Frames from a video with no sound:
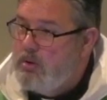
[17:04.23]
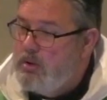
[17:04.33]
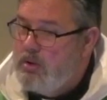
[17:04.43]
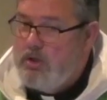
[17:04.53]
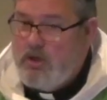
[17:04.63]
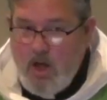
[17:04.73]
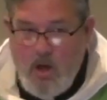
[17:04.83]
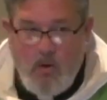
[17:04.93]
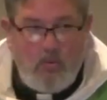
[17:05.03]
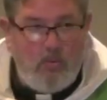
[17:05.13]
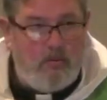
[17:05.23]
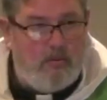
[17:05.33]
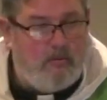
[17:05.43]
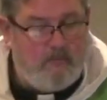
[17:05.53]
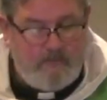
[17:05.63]
No,
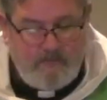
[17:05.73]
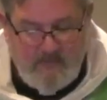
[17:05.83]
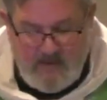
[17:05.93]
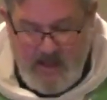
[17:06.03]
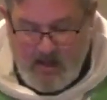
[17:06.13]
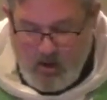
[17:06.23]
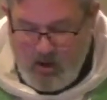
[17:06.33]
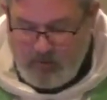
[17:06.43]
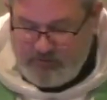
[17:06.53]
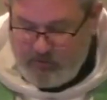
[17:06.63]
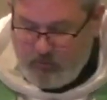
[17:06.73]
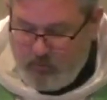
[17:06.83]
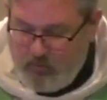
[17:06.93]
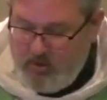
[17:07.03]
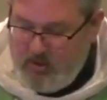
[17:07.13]
not all do.
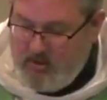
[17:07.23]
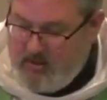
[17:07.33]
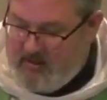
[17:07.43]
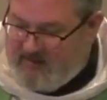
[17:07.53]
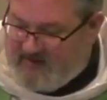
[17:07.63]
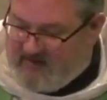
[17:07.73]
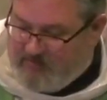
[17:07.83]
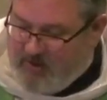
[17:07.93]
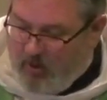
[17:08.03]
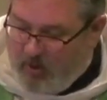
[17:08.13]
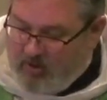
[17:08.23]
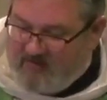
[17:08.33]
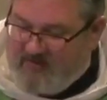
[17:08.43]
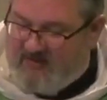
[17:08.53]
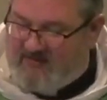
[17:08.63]
He says, but
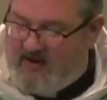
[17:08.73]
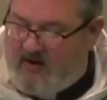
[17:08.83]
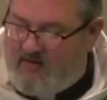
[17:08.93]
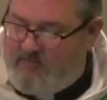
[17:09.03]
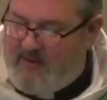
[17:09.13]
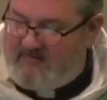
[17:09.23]
earnestly desire the best